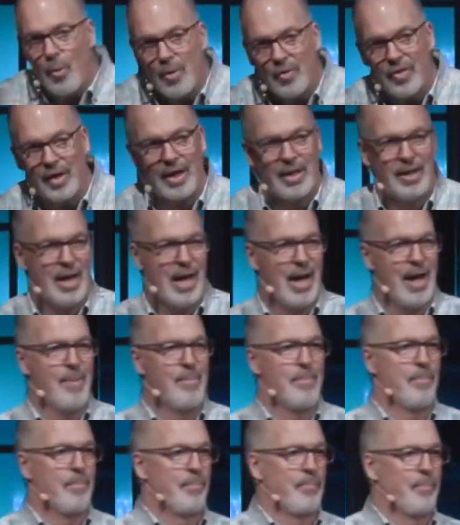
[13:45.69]
with the climb,
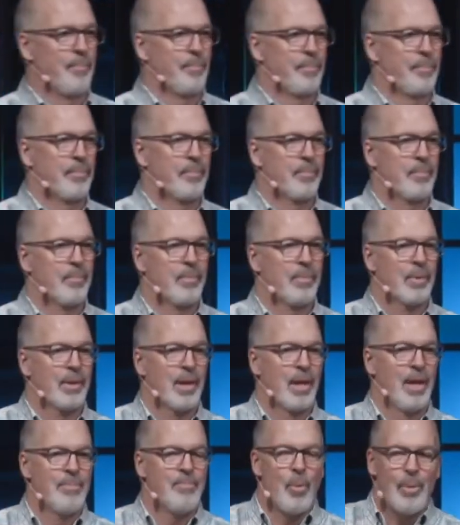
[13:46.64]

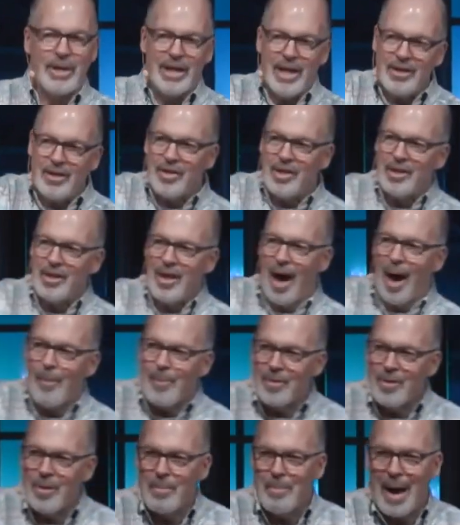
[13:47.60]
but we get to the
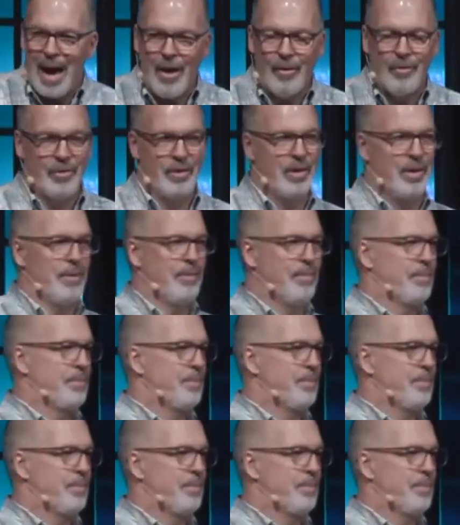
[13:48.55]
top of the mountain